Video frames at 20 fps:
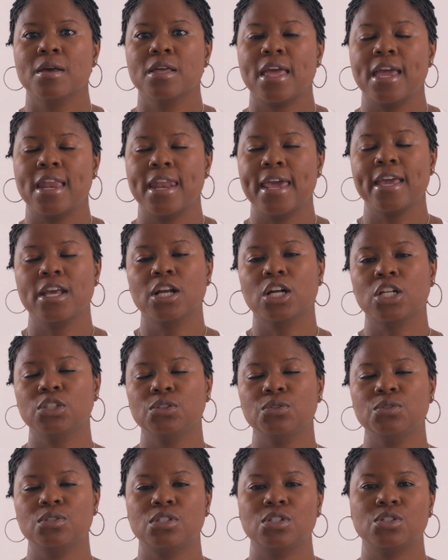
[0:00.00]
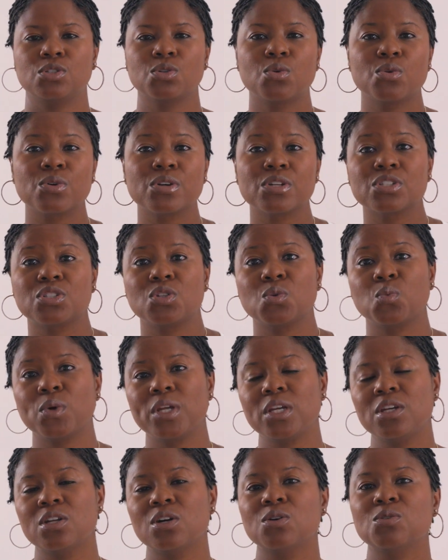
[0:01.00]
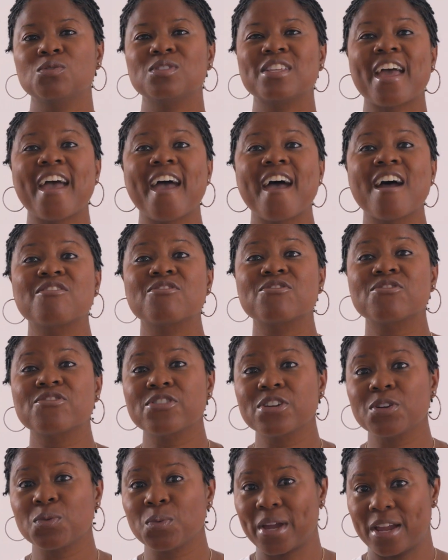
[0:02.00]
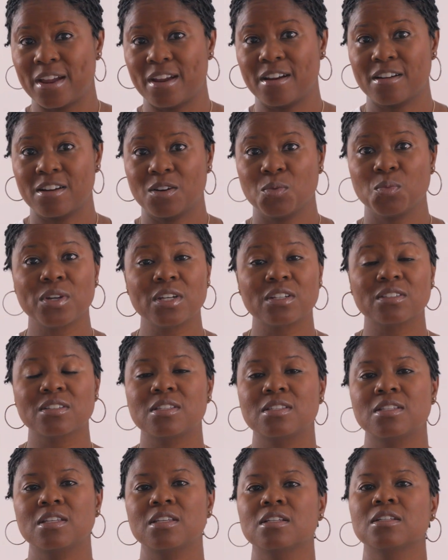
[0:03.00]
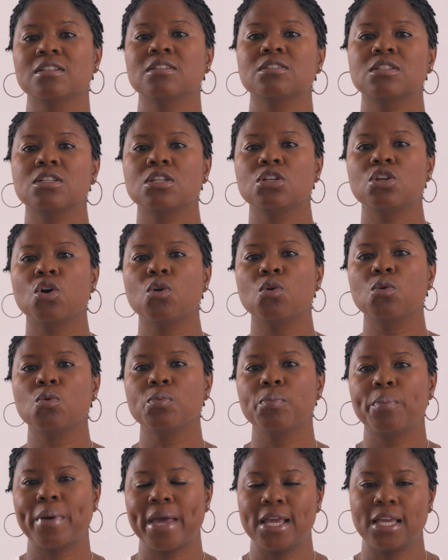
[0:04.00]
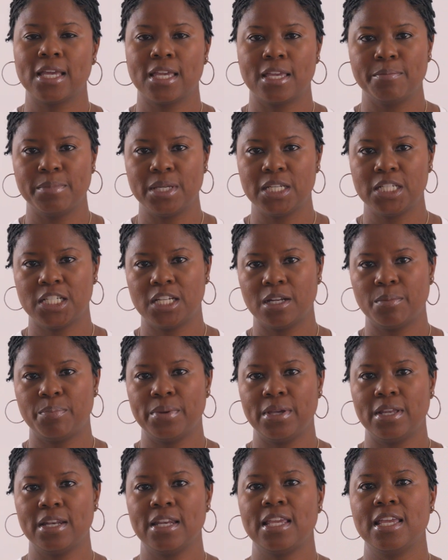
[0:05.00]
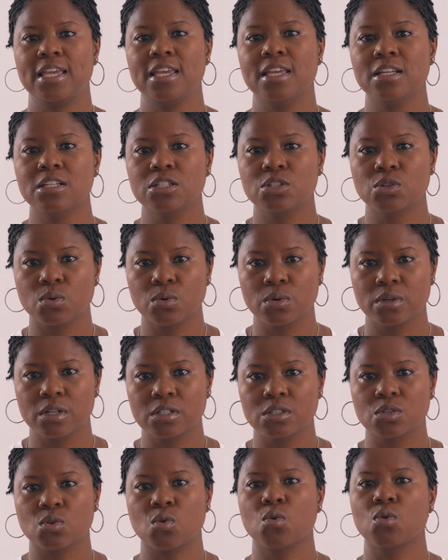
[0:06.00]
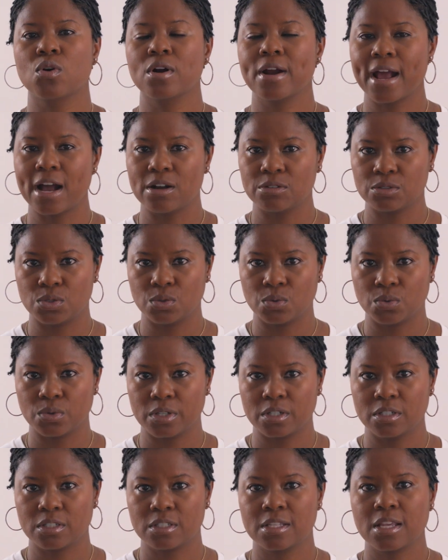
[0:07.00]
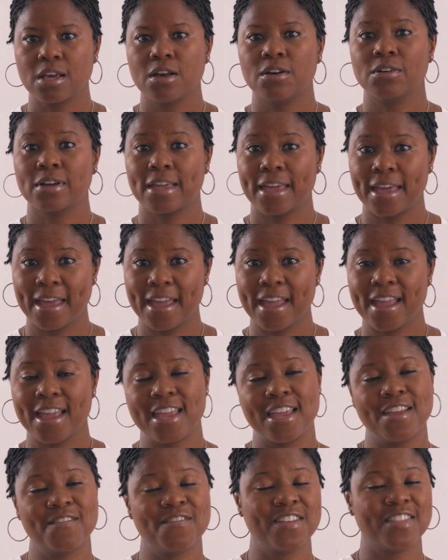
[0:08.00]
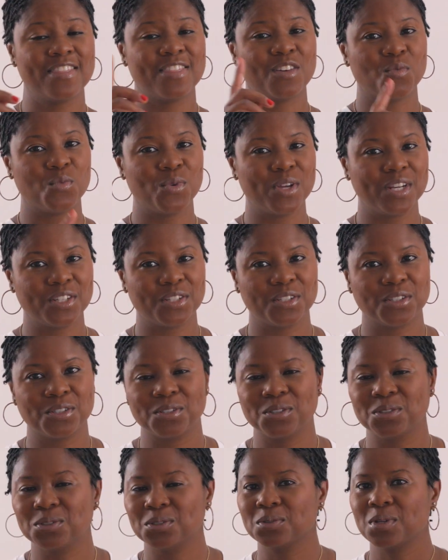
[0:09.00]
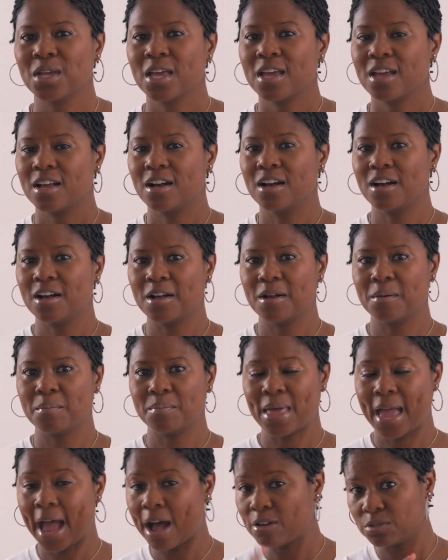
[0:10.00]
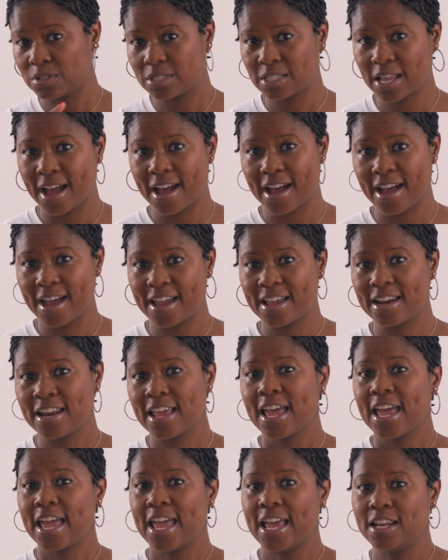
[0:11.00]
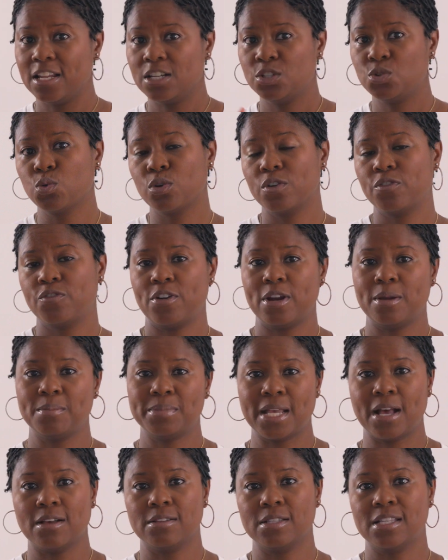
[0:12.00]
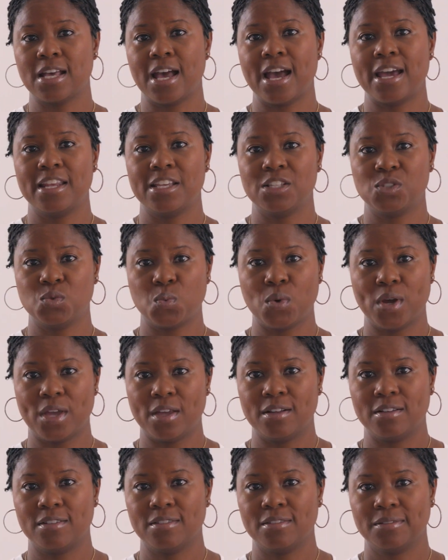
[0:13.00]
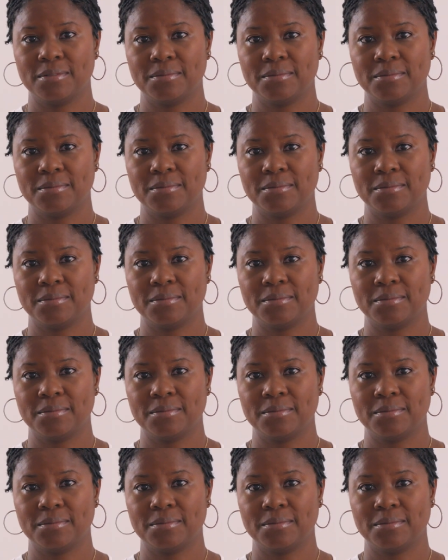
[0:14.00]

And that includes the doors, the windows, everywhere. The window sills, no paint can be chipping indoors or outdoors, okay? Even the window outside and the door frames outside as well.